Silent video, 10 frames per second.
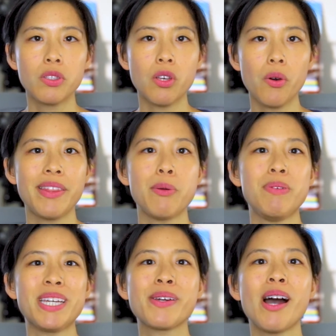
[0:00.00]
so they
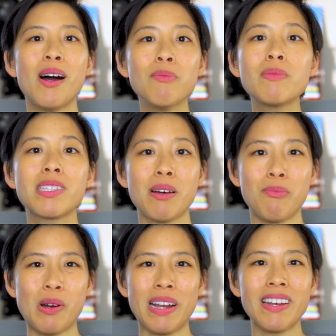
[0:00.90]
become
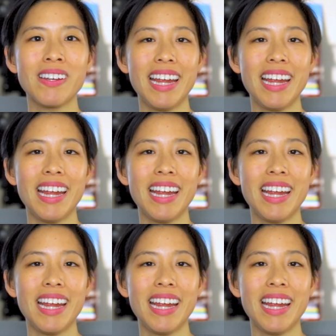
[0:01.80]
someone